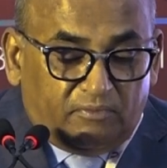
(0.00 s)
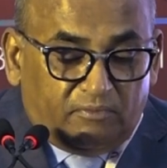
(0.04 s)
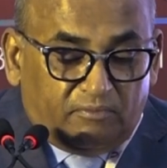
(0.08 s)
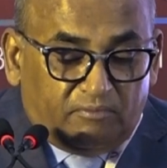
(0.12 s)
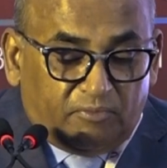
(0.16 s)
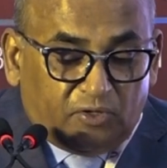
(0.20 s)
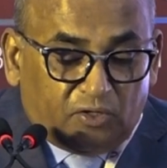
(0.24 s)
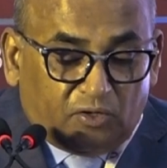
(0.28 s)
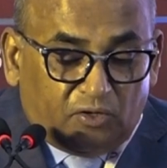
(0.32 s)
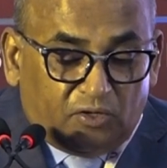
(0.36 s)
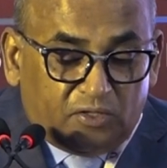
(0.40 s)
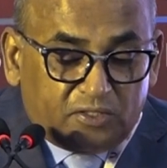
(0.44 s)

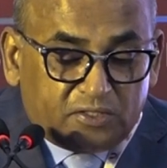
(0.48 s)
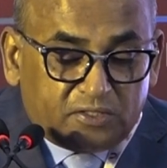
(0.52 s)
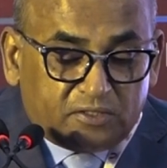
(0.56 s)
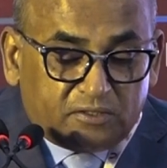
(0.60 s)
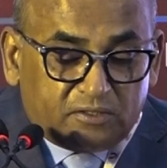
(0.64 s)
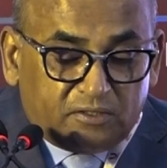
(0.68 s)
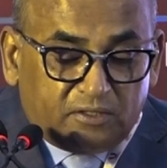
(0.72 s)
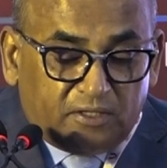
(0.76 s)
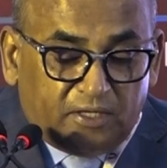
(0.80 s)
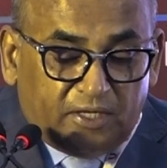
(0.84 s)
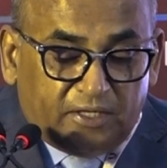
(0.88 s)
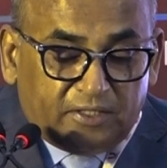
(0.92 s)
because
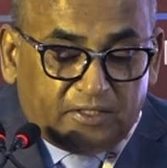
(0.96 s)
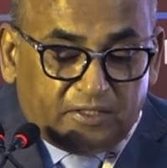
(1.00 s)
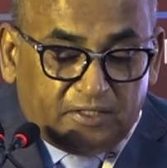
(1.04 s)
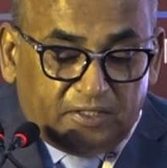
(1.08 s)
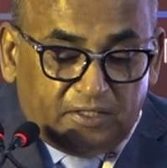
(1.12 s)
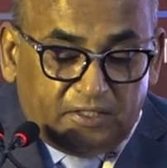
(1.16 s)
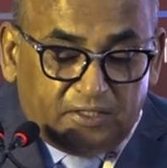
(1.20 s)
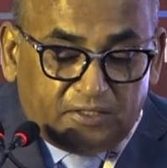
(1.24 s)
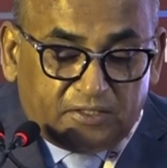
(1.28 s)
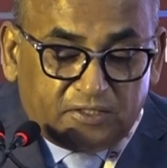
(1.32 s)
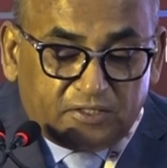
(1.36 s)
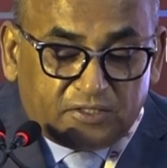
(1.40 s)
at
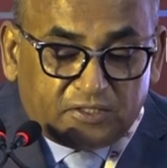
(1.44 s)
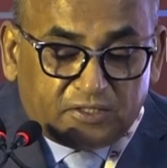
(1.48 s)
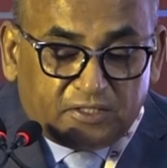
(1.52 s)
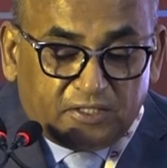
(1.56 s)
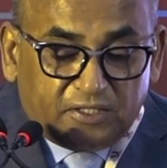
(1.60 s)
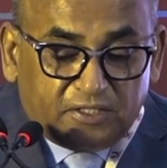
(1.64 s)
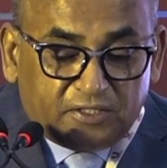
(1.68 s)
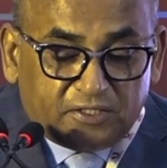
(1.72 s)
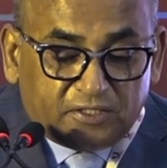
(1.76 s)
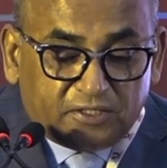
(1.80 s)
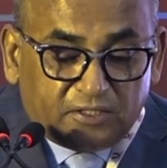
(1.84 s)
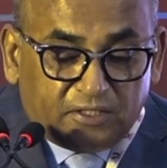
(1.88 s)
each
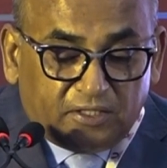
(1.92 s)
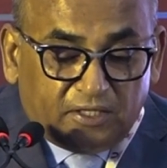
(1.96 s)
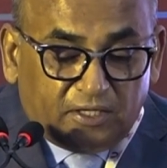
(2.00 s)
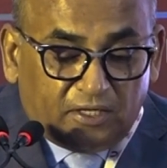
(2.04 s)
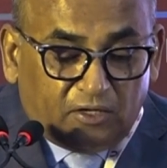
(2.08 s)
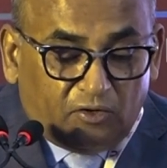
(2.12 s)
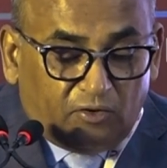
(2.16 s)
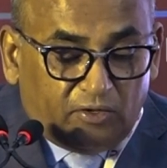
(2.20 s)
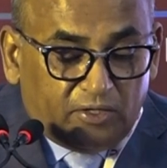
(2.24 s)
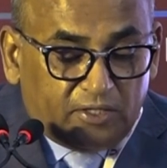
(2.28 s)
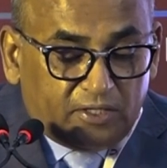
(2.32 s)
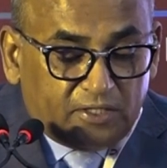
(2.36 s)
stage, a
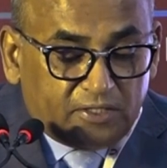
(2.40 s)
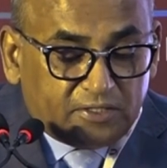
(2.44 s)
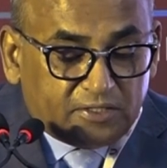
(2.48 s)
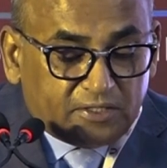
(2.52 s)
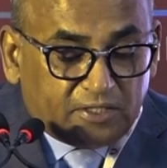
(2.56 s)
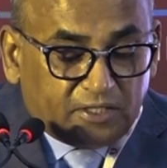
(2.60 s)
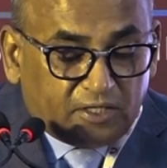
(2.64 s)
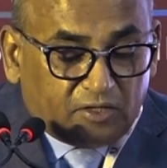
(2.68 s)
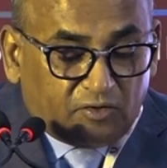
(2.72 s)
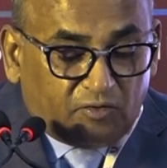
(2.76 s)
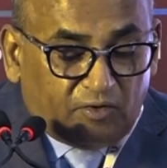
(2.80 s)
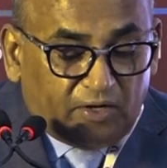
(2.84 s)
lawyer is
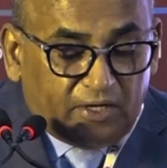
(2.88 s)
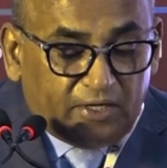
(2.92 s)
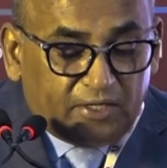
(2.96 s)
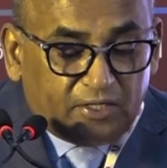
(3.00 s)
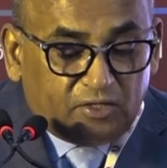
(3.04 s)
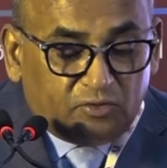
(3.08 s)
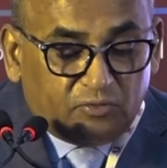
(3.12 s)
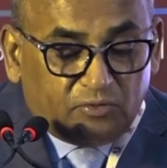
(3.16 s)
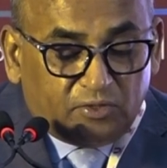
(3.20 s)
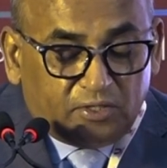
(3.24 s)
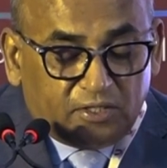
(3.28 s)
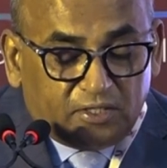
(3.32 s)

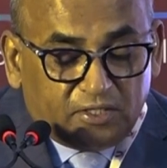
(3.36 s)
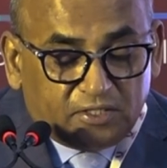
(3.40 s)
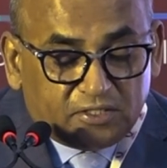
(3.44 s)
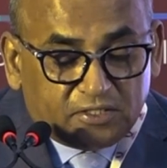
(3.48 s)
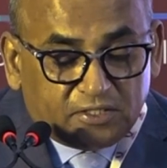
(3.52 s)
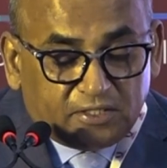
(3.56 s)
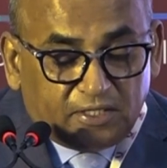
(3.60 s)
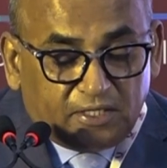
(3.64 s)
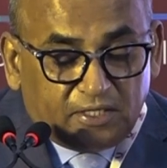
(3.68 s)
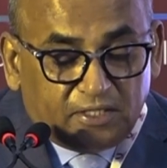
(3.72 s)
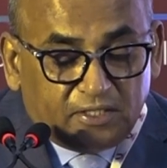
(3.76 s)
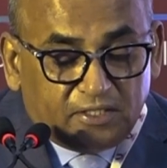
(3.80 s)
required to
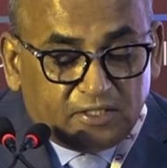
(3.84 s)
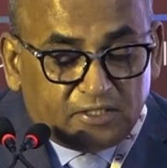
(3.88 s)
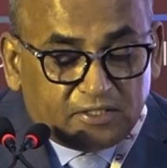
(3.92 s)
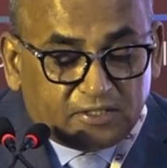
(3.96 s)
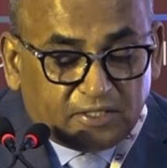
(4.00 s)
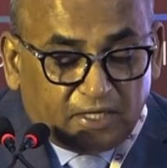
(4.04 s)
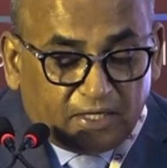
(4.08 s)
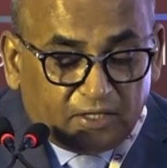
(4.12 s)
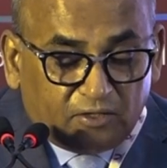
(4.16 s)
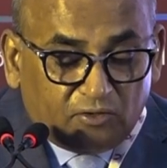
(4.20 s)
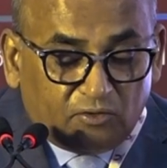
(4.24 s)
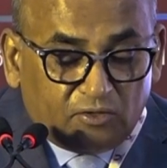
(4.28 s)
understand the
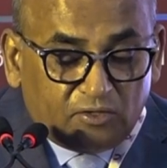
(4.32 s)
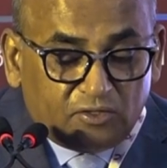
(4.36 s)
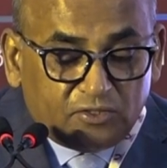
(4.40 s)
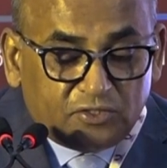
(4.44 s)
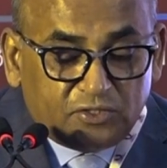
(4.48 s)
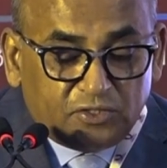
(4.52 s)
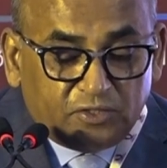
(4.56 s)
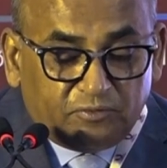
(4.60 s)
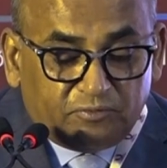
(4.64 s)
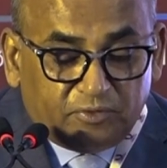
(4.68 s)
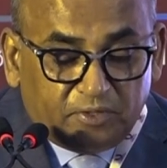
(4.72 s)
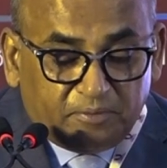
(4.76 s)

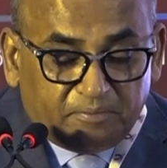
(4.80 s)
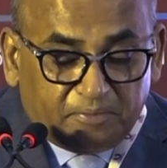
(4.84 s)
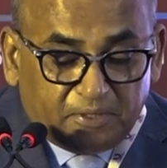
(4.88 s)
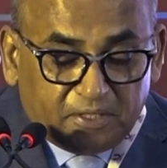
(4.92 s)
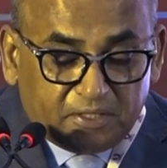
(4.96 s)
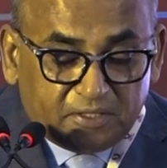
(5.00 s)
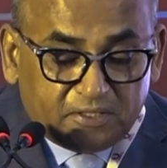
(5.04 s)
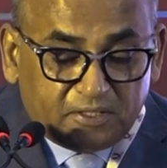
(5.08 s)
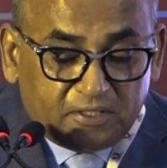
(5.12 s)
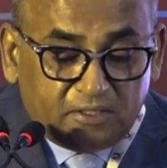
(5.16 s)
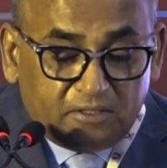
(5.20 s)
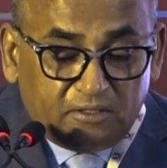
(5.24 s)
psychology of the
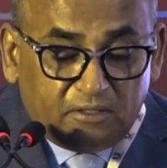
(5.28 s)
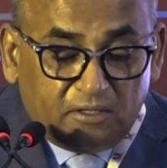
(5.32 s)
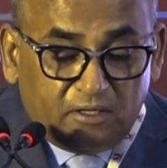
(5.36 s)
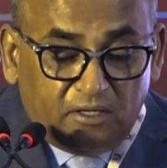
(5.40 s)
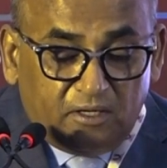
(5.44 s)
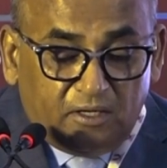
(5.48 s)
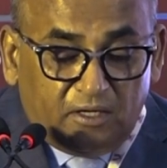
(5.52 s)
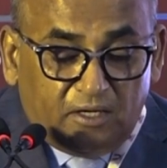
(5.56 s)
person